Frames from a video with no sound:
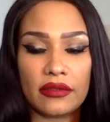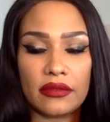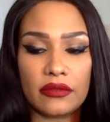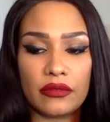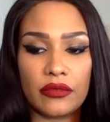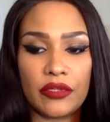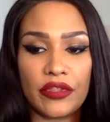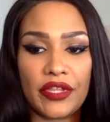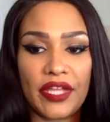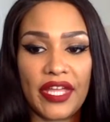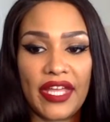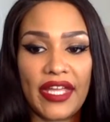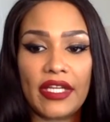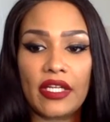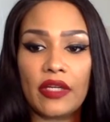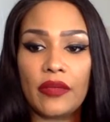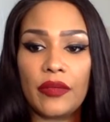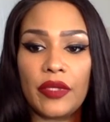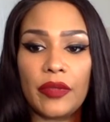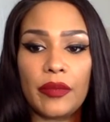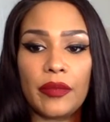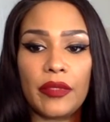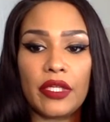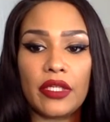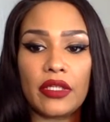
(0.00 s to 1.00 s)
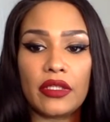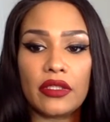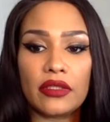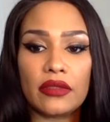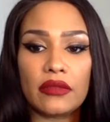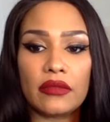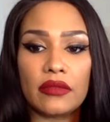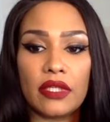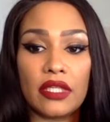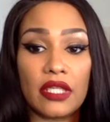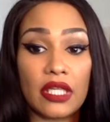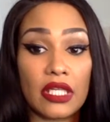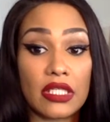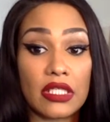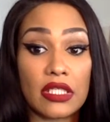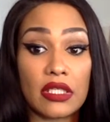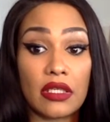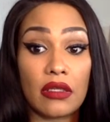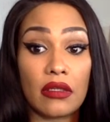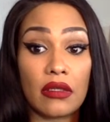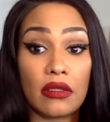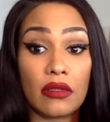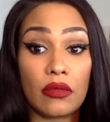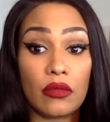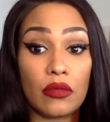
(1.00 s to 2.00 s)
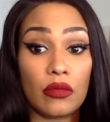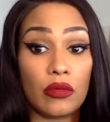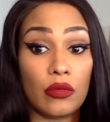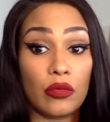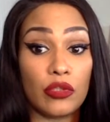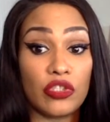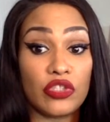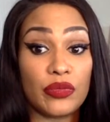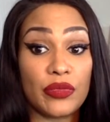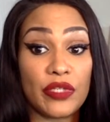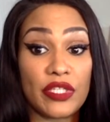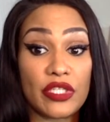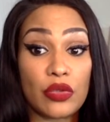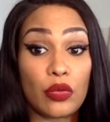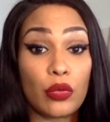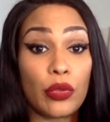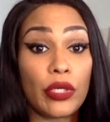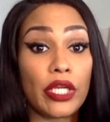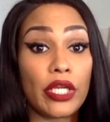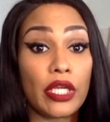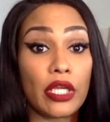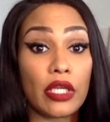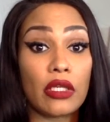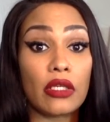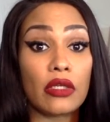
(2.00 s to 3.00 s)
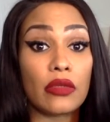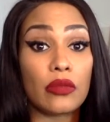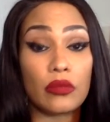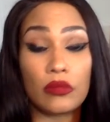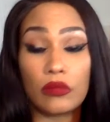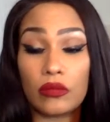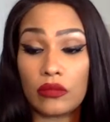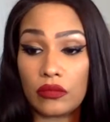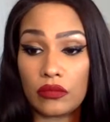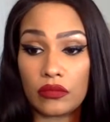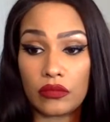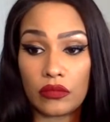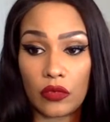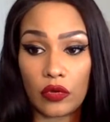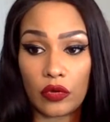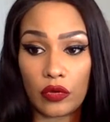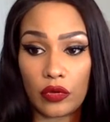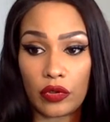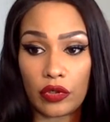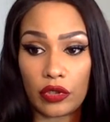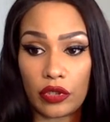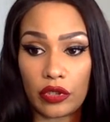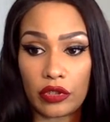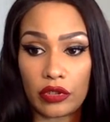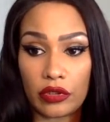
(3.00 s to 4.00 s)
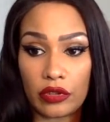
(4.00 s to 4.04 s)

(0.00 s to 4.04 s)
with a commitment. And that's it, which means a ring or,